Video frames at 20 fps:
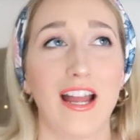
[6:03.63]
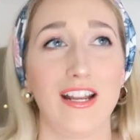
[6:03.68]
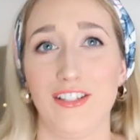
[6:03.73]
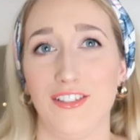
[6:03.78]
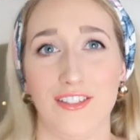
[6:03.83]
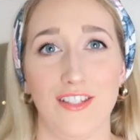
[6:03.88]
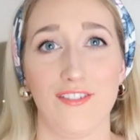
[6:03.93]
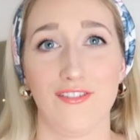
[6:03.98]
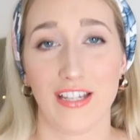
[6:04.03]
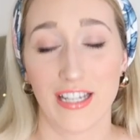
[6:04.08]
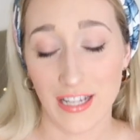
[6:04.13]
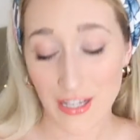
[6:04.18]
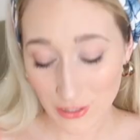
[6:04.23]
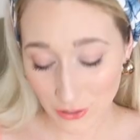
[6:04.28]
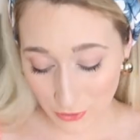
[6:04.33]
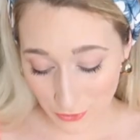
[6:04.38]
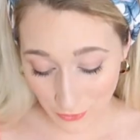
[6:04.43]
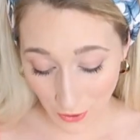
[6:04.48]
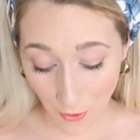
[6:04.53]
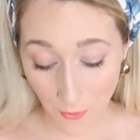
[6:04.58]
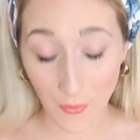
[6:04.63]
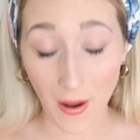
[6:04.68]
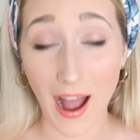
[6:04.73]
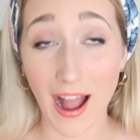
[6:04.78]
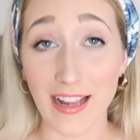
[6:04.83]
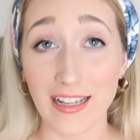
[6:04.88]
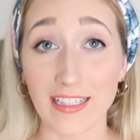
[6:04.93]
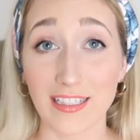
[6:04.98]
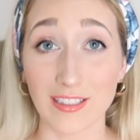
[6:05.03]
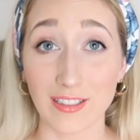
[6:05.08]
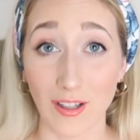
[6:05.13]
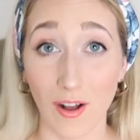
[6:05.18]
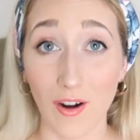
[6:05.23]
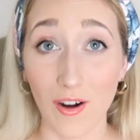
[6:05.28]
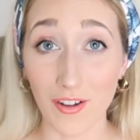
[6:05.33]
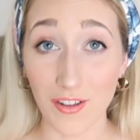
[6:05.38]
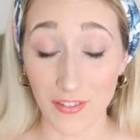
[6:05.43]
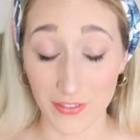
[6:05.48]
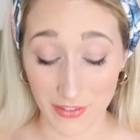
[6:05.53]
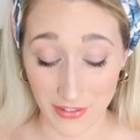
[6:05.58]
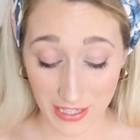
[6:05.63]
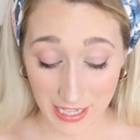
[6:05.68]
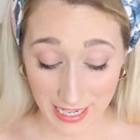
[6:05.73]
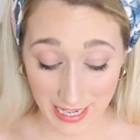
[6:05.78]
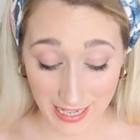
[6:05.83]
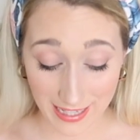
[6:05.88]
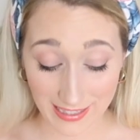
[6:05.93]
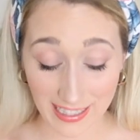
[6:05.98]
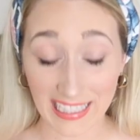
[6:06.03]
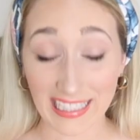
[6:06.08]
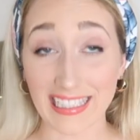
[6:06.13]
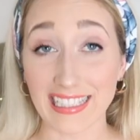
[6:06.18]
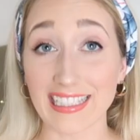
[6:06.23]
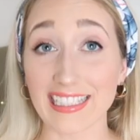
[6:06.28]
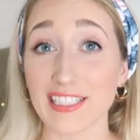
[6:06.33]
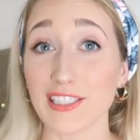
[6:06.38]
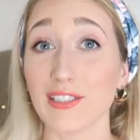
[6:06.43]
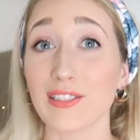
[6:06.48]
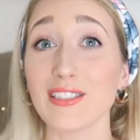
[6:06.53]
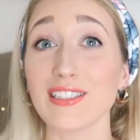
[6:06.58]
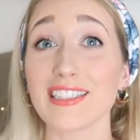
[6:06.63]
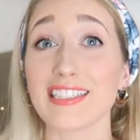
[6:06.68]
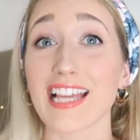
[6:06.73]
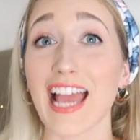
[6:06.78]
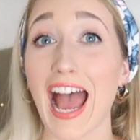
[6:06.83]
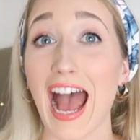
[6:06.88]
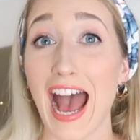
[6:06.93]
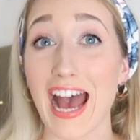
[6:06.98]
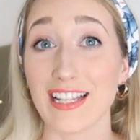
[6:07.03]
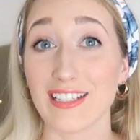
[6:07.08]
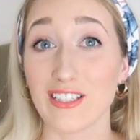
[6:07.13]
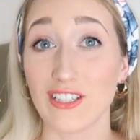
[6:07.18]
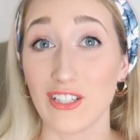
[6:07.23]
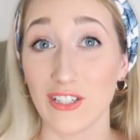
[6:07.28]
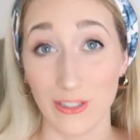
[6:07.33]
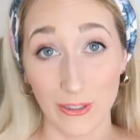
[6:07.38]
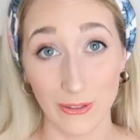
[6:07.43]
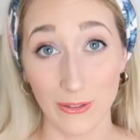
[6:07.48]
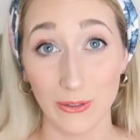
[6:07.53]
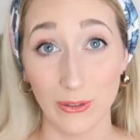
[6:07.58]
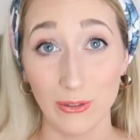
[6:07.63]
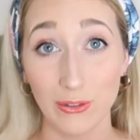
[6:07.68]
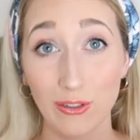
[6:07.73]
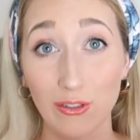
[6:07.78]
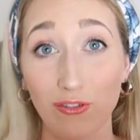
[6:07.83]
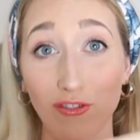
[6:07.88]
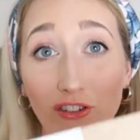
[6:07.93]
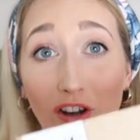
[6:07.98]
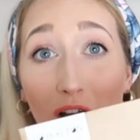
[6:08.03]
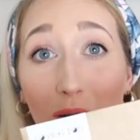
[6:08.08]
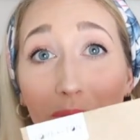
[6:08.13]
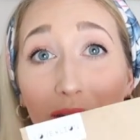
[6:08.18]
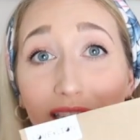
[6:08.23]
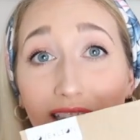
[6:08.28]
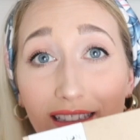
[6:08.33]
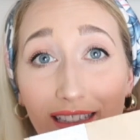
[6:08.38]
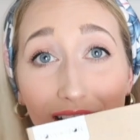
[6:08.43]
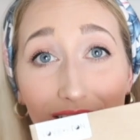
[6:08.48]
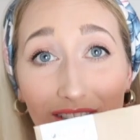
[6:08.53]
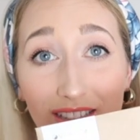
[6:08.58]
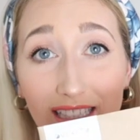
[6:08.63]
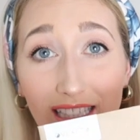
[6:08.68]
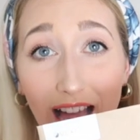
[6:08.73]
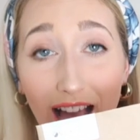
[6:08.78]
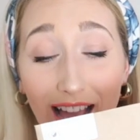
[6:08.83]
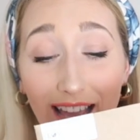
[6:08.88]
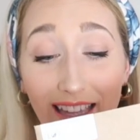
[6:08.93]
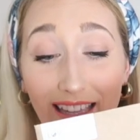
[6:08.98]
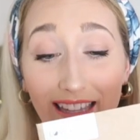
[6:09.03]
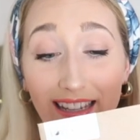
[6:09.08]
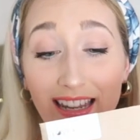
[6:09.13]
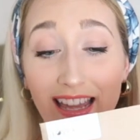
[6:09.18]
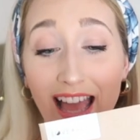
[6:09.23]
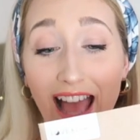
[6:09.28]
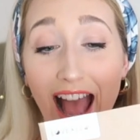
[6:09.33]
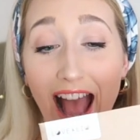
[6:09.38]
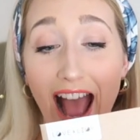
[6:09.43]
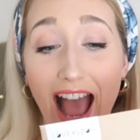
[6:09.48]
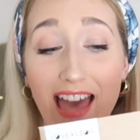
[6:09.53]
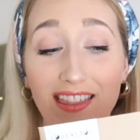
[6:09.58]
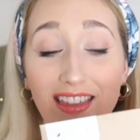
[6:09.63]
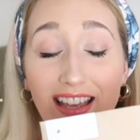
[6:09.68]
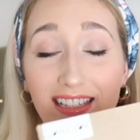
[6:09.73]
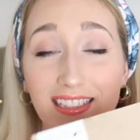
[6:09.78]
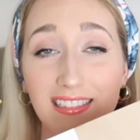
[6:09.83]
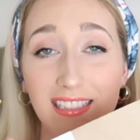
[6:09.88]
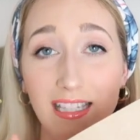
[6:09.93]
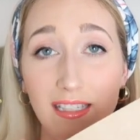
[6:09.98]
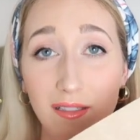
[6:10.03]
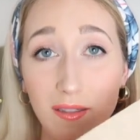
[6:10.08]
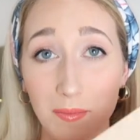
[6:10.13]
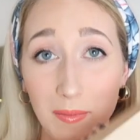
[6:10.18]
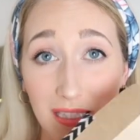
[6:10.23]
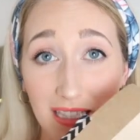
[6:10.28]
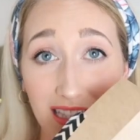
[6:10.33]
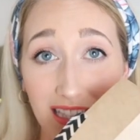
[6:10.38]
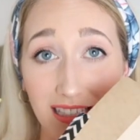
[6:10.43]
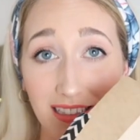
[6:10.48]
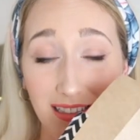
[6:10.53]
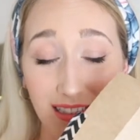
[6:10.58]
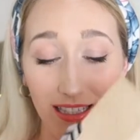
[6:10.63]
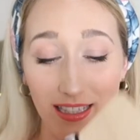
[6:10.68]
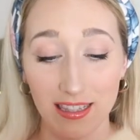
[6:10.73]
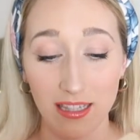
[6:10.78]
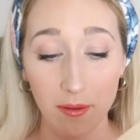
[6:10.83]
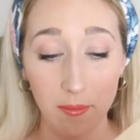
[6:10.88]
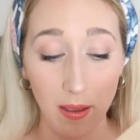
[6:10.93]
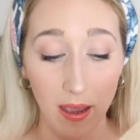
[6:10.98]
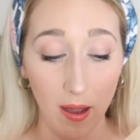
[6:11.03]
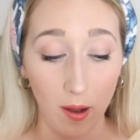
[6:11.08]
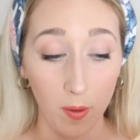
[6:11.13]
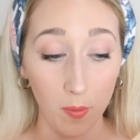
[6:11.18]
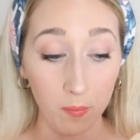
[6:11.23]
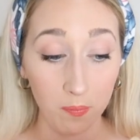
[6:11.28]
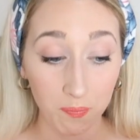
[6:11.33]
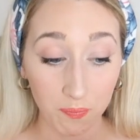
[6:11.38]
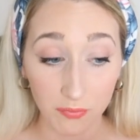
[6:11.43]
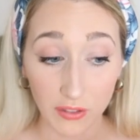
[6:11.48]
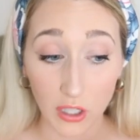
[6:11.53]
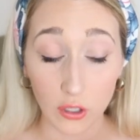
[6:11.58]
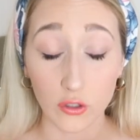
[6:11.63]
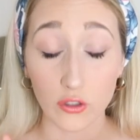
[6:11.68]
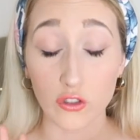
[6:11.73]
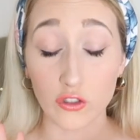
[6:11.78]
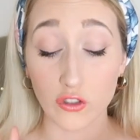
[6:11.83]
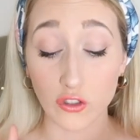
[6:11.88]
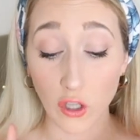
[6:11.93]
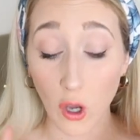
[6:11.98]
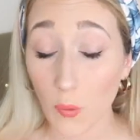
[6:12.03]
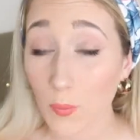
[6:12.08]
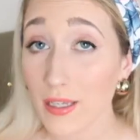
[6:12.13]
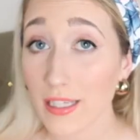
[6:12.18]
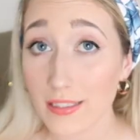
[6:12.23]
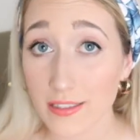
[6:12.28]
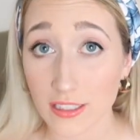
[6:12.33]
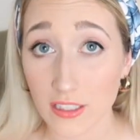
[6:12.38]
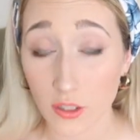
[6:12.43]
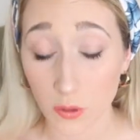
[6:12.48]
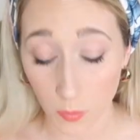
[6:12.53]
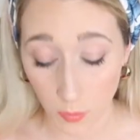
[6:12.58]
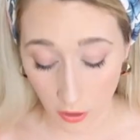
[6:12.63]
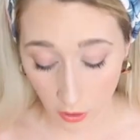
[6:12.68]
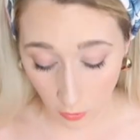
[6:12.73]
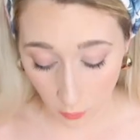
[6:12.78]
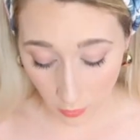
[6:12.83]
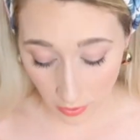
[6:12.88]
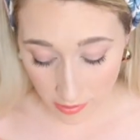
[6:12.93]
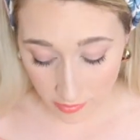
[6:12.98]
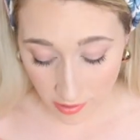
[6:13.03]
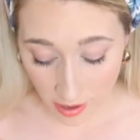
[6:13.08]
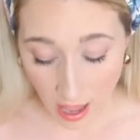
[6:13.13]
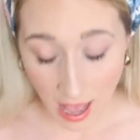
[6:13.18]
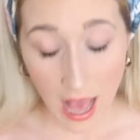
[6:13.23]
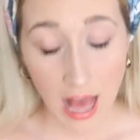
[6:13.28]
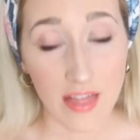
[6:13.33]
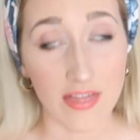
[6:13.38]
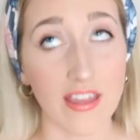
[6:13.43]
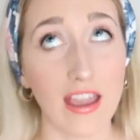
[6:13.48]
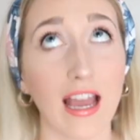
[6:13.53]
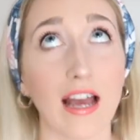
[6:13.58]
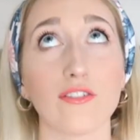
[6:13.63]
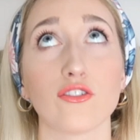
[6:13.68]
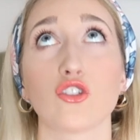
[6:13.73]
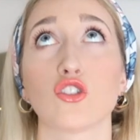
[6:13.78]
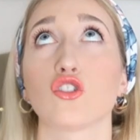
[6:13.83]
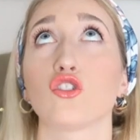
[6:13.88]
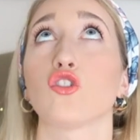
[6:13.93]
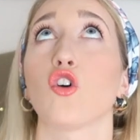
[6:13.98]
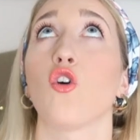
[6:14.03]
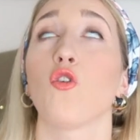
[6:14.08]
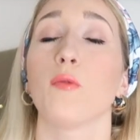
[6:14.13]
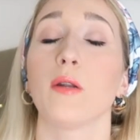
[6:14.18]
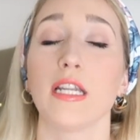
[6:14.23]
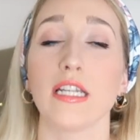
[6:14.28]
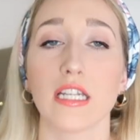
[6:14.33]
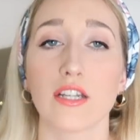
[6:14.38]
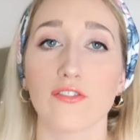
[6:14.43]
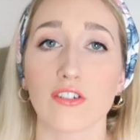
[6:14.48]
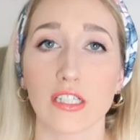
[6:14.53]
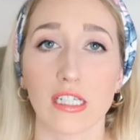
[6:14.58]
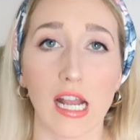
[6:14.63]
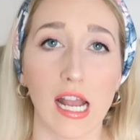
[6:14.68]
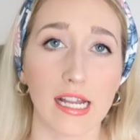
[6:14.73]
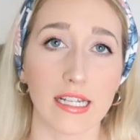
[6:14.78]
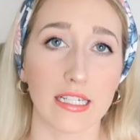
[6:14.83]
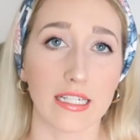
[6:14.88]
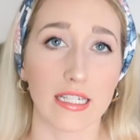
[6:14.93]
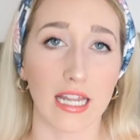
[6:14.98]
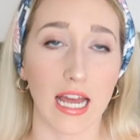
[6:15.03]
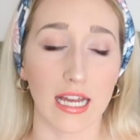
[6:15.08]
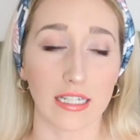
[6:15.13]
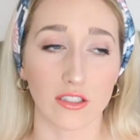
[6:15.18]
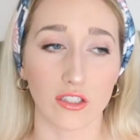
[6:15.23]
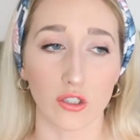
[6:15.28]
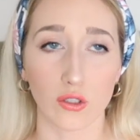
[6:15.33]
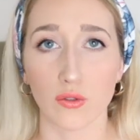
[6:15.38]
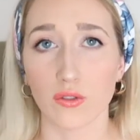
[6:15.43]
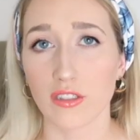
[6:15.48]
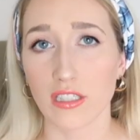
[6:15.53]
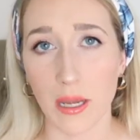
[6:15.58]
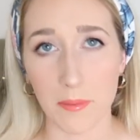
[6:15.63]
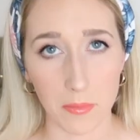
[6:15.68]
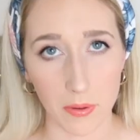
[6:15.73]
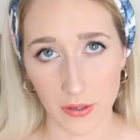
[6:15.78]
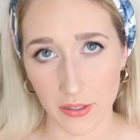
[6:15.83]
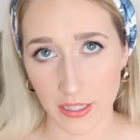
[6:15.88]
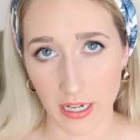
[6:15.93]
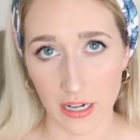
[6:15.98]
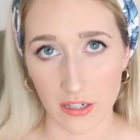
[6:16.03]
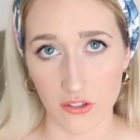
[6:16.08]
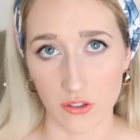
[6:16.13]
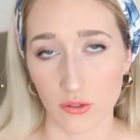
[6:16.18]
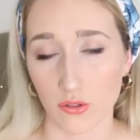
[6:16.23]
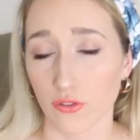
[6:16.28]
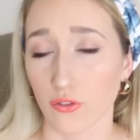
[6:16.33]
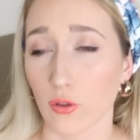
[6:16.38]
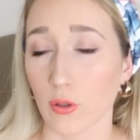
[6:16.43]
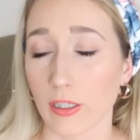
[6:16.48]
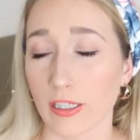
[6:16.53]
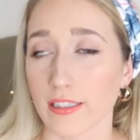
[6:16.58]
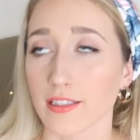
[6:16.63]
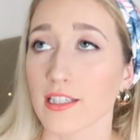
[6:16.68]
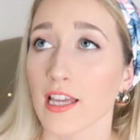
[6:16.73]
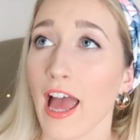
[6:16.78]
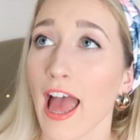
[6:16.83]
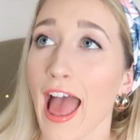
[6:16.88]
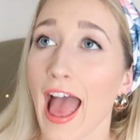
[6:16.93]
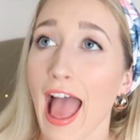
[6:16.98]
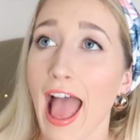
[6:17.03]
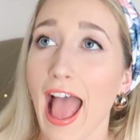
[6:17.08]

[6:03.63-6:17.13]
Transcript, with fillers: I just love it. So I saw these little tattoos from Love and Lion, and they sent me this in the mail. They're so easy to work with. They have so many different kinds of tattoos, temporary tattoos of course,